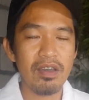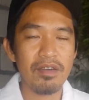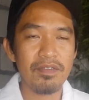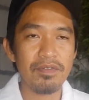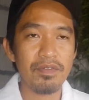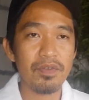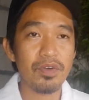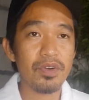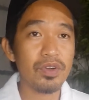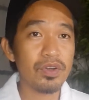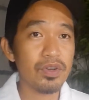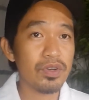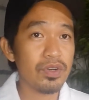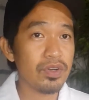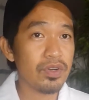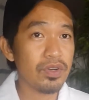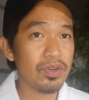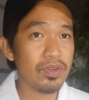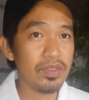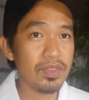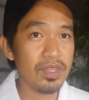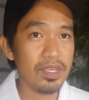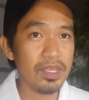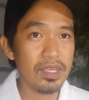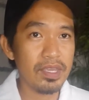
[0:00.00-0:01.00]
for
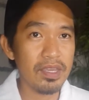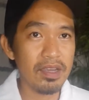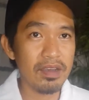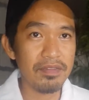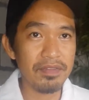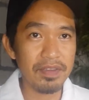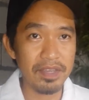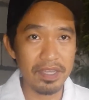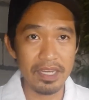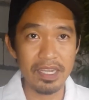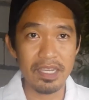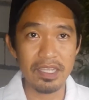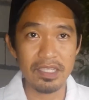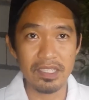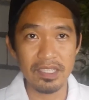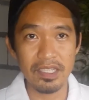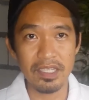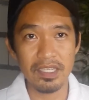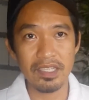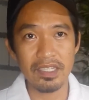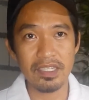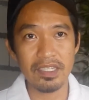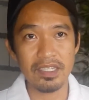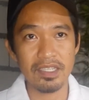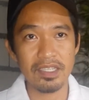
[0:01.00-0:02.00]
the
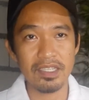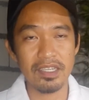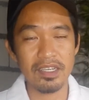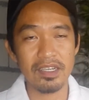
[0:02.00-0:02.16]
financing.